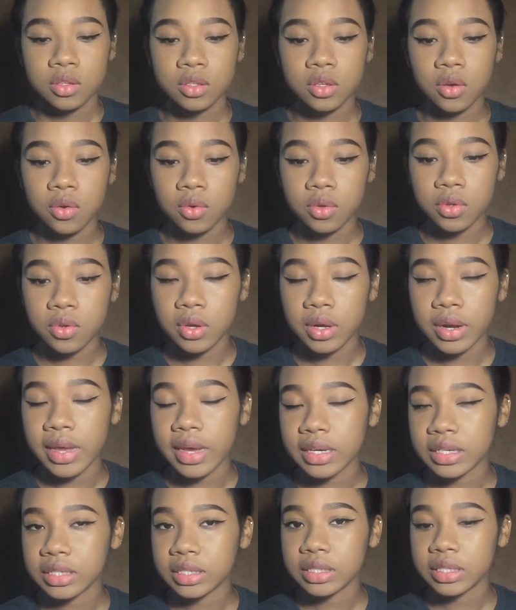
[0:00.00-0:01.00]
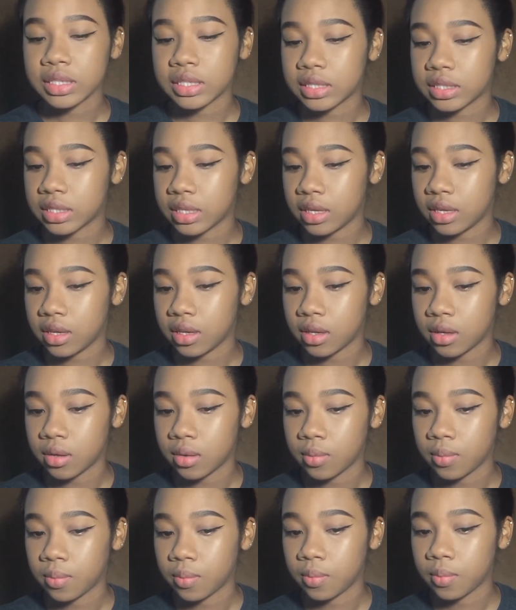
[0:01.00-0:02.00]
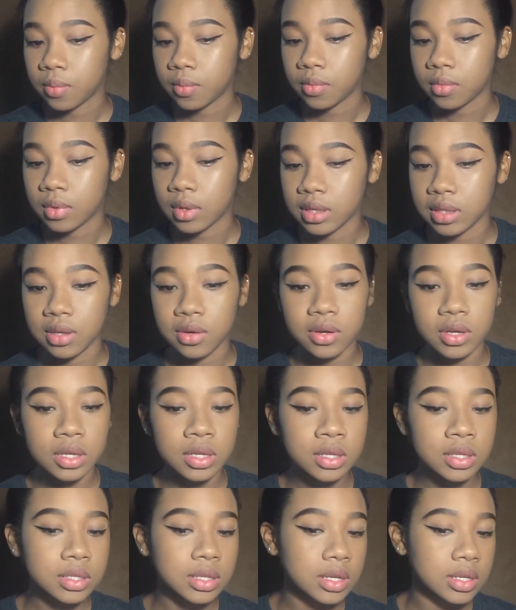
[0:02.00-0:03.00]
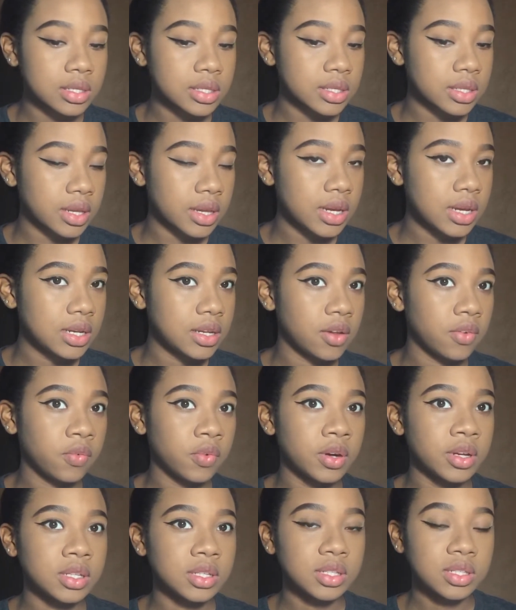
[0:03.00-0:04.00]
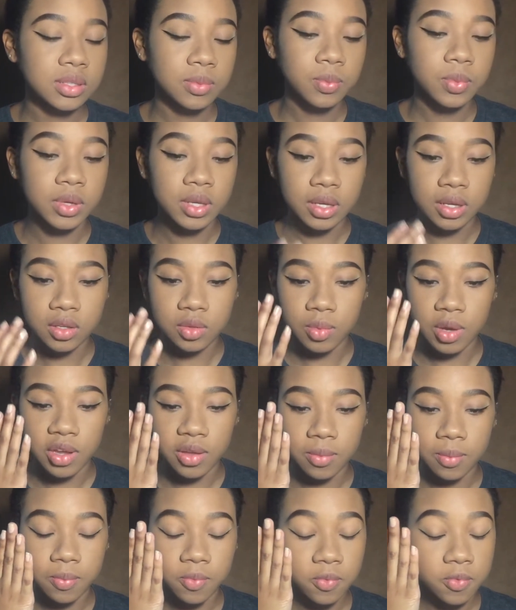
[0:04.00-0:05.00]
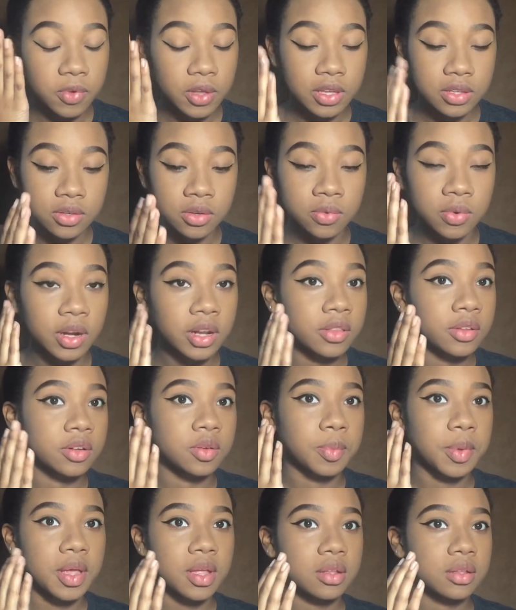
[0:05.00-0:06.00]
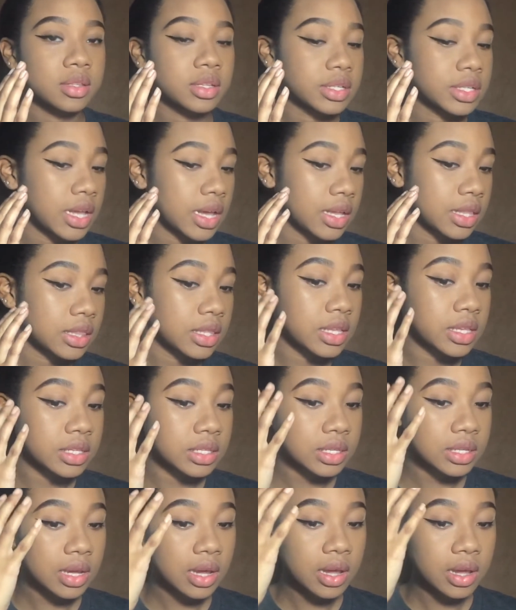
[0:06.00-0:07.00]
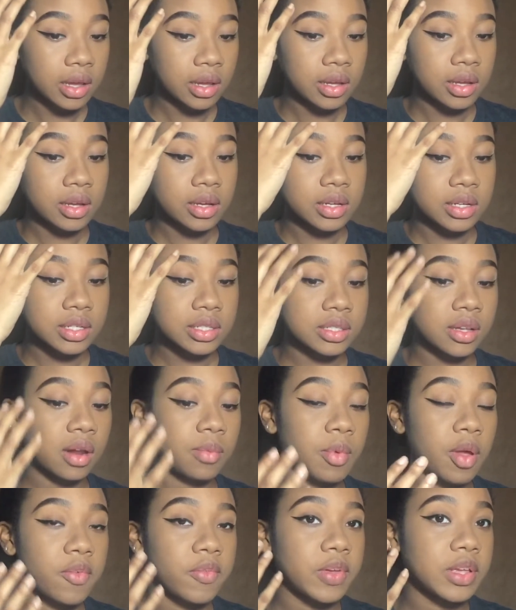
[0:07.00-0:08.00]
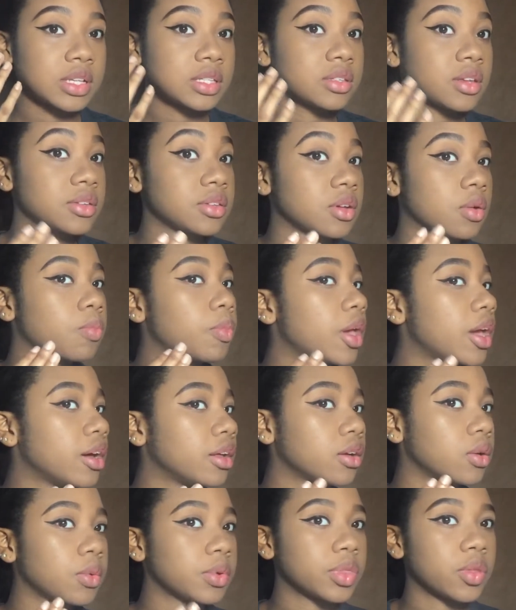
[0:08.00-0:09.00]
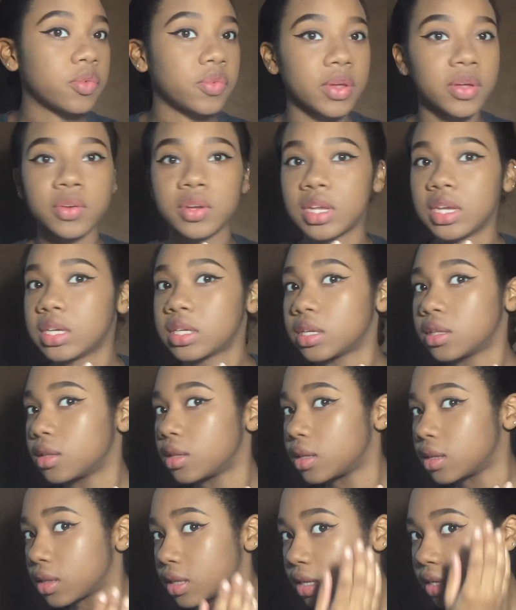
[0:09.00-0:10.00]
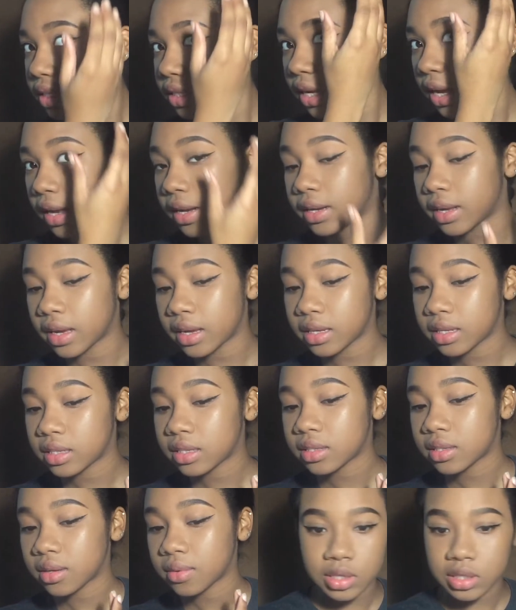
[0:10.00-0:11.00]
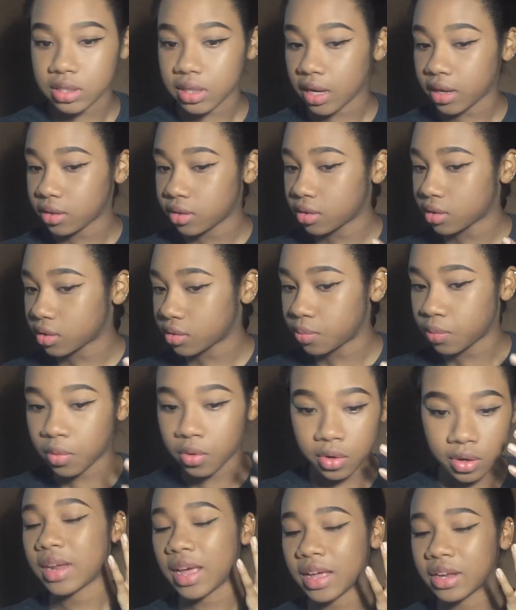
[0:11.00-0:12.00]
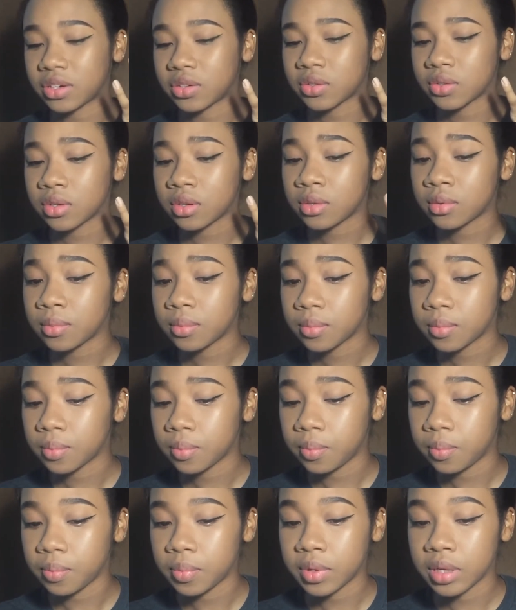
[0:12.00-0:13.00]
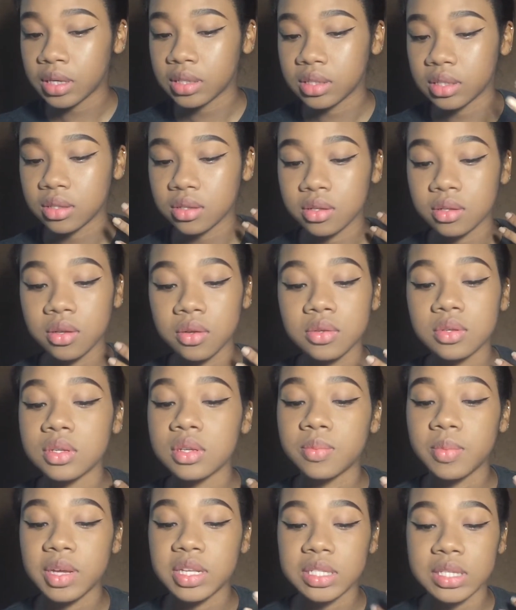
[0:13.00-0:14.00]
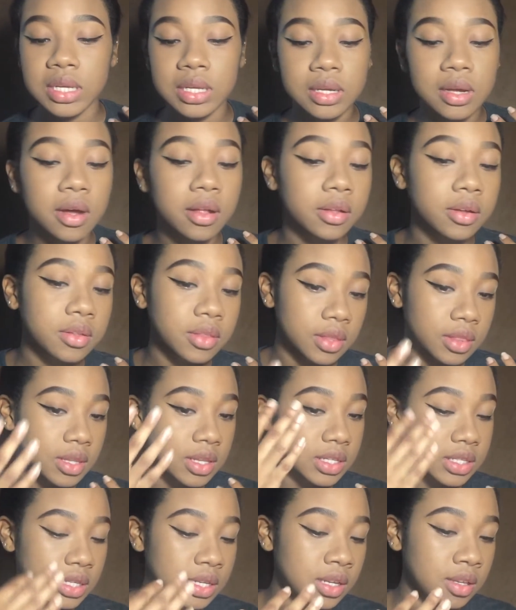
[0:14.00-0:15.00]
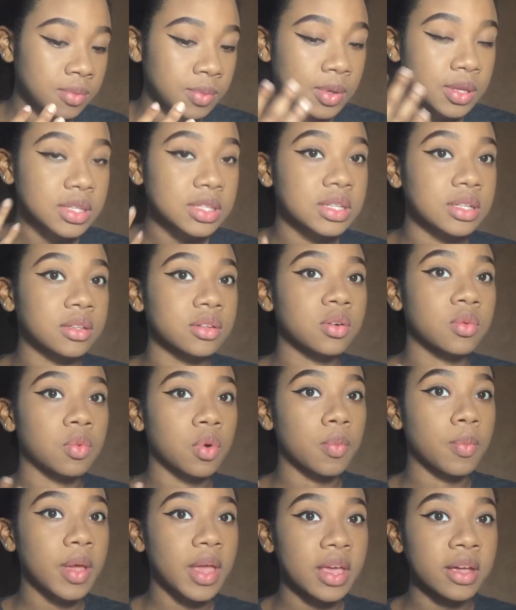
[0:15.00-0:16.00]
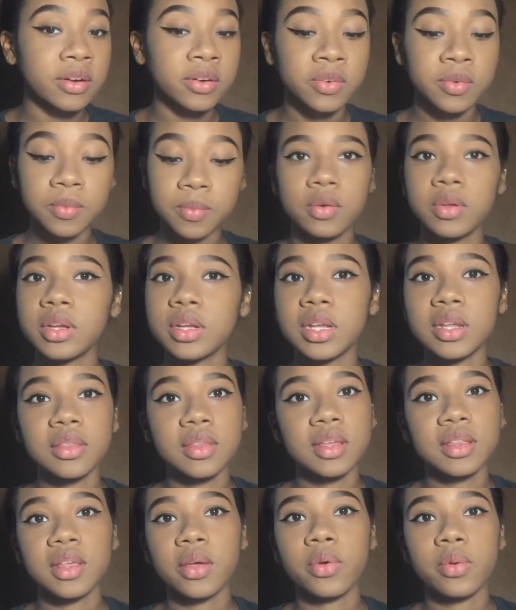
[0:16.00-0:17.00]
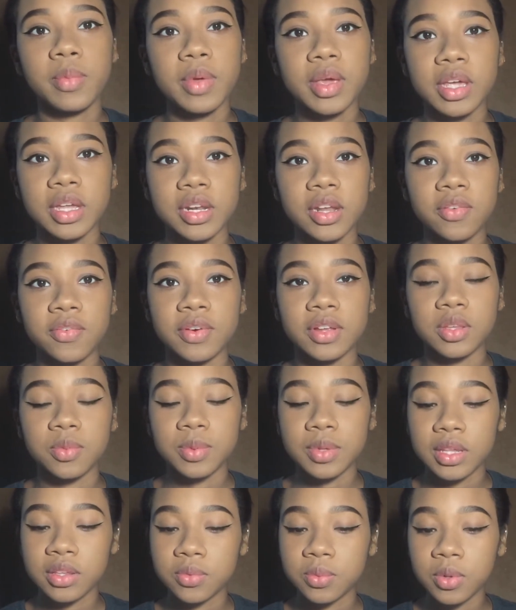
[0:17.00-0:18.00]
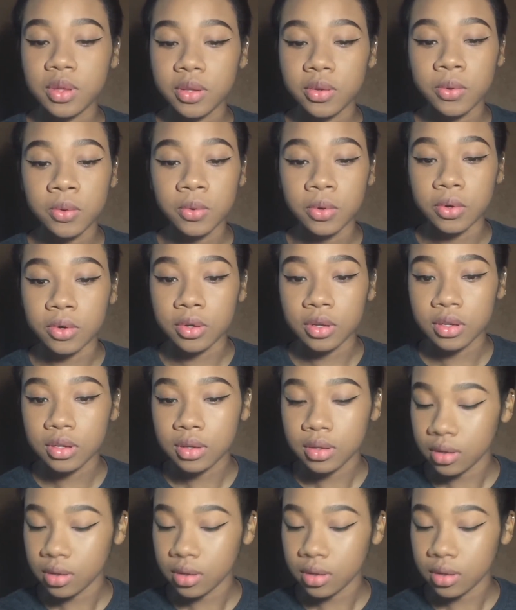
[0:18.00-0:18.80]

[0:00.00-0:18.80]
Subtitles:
So you can actually see that there is a slight difference because my face already looked pale on the side. This side of my face does look paler with the foundation than this side does. This side looks more natural because it's closer to my skin color than this is because it's a little more pale. I really didn't think that would make a difference, but that's really cool.